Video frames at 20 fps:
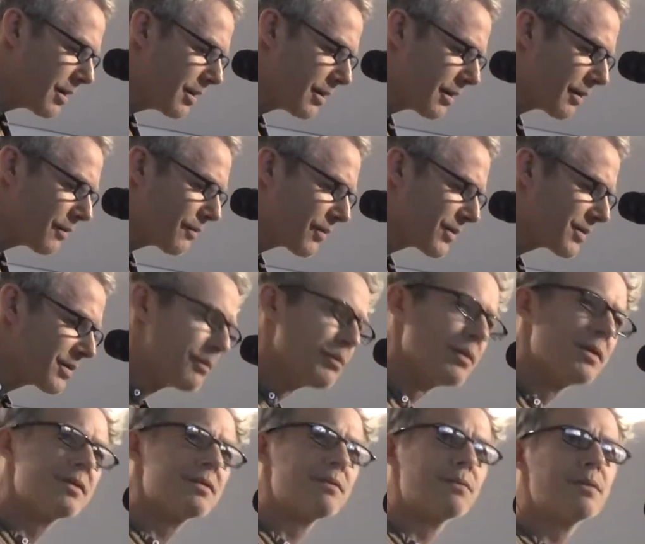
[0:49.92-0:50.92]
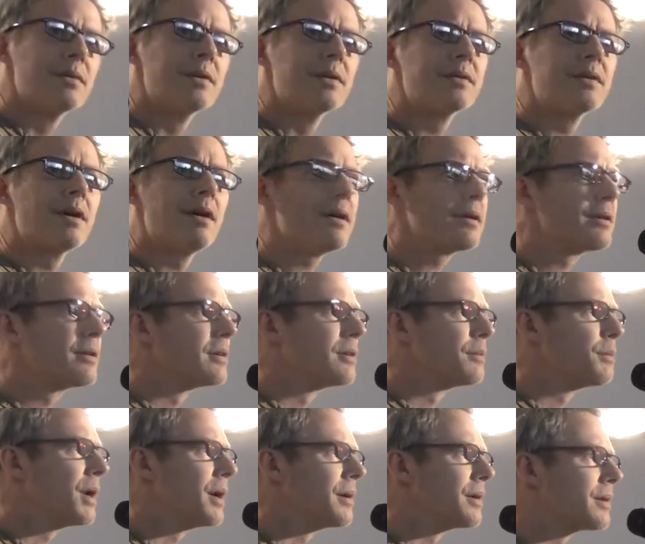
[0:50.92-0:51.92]
here, for some reason, we were talking
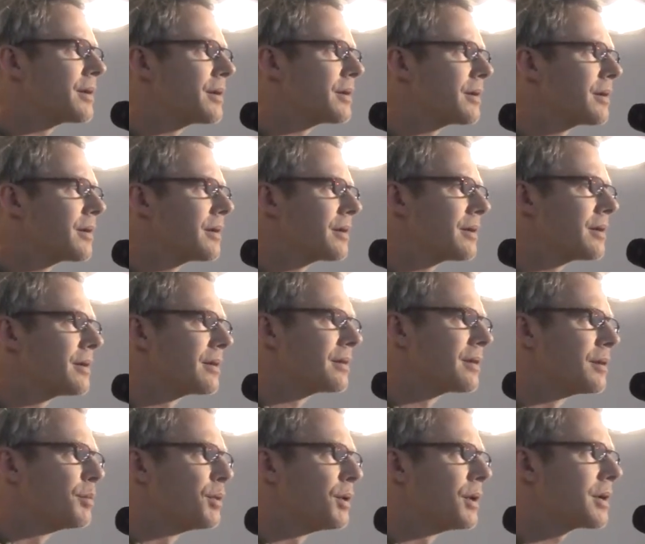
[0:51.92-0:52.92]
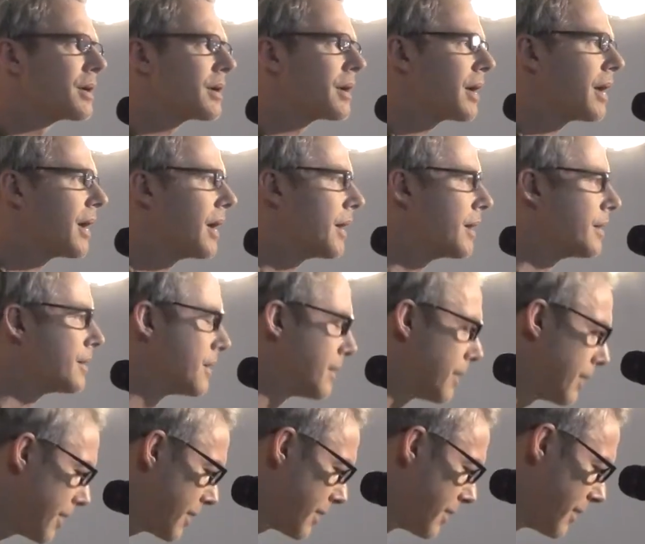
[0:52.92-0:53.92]
about the book, and
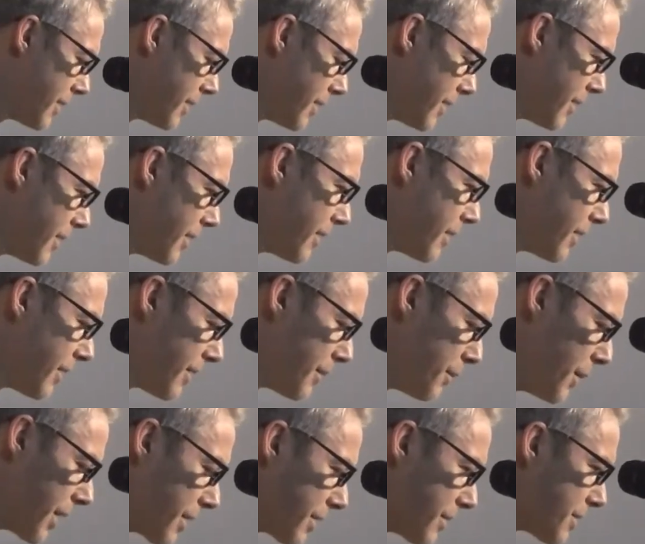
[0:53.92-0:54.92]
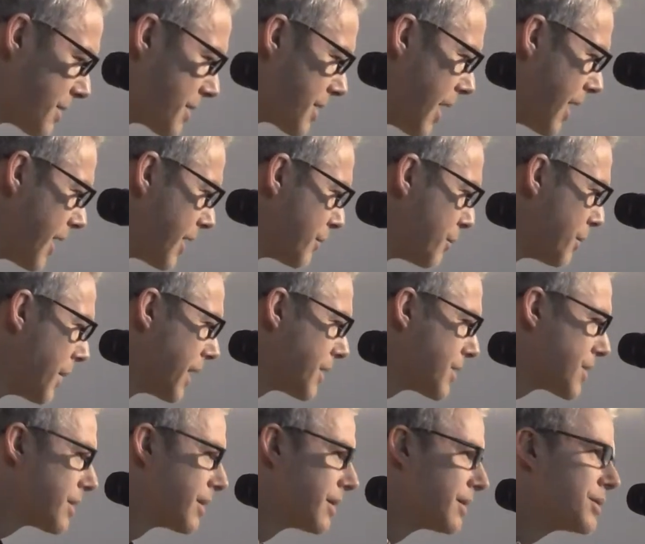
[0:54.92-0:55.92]
Michael Zann
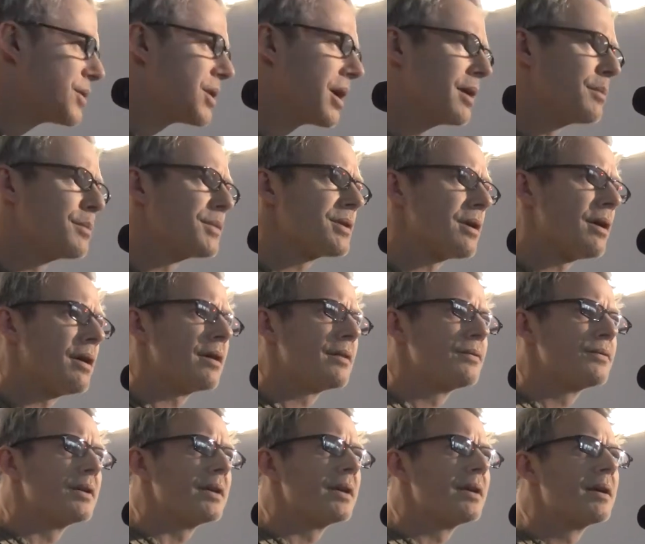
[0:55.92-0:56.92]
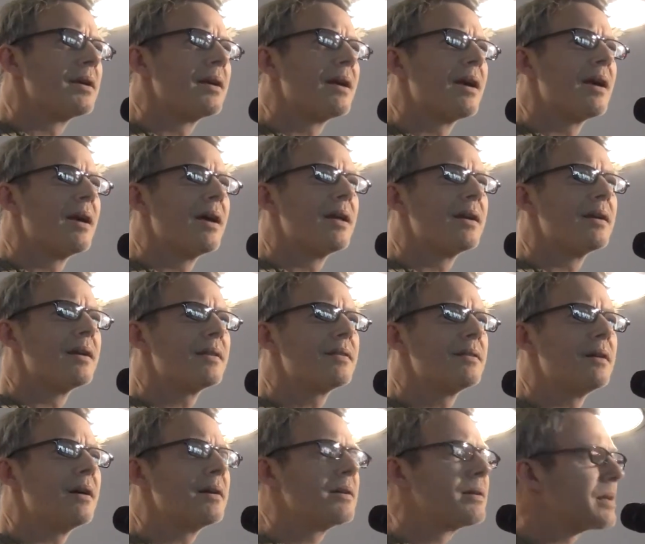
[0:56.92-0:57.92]
mentioned James Harvey, and I
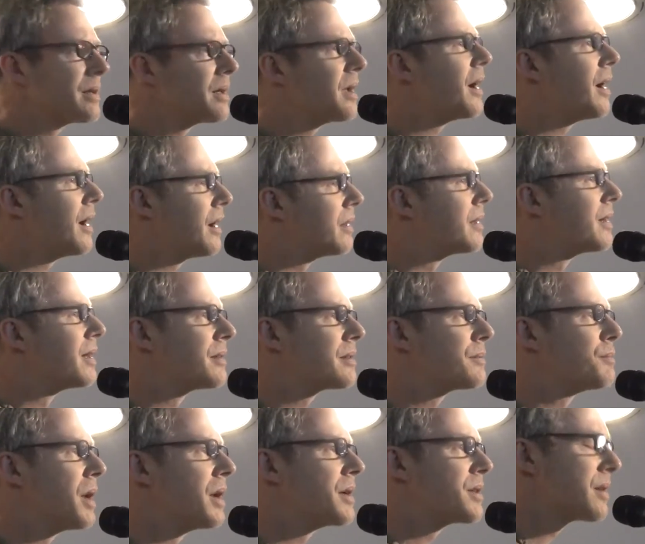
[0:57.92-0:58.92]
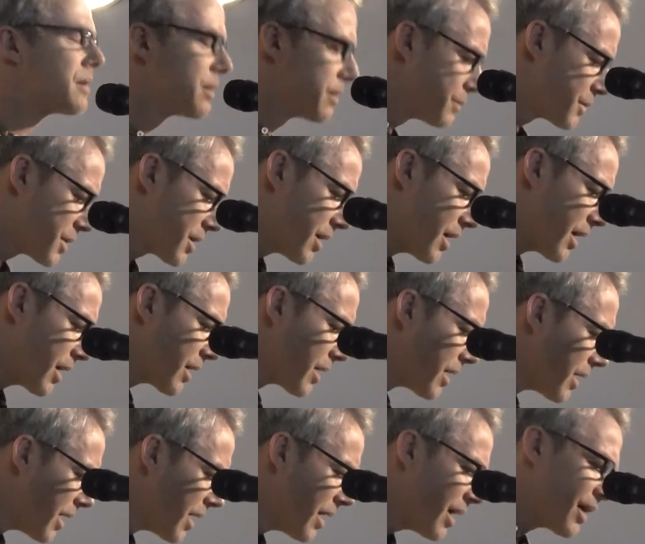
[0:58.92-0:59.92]
thought, yeah, let's mention him tonight.
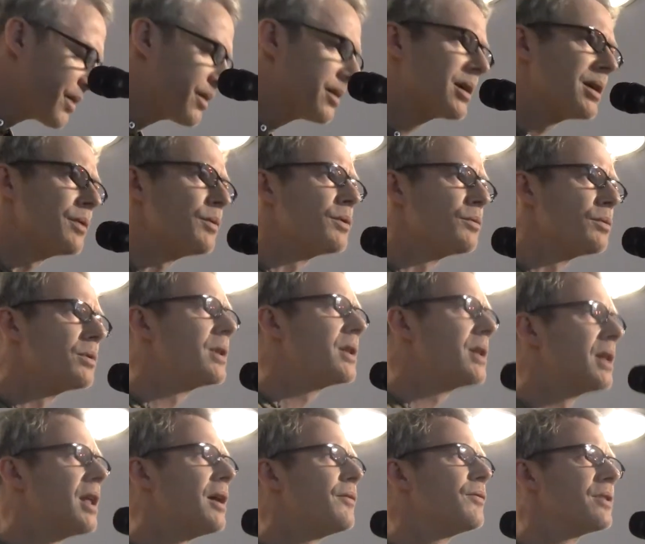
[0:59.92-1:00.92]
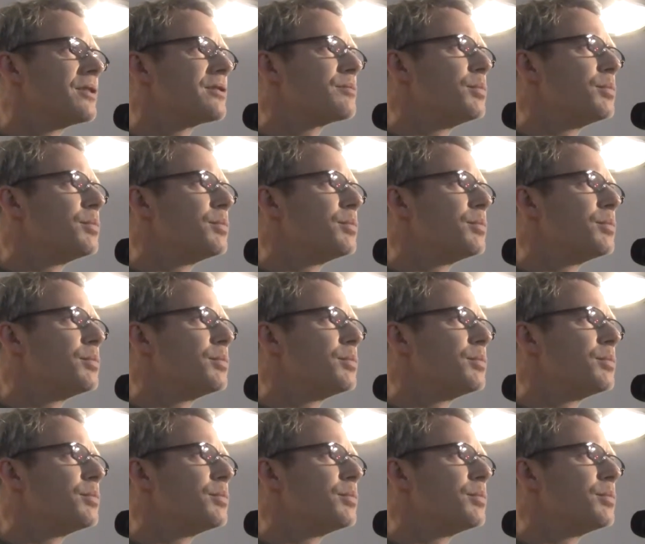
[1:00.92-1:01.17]
I think he would really love this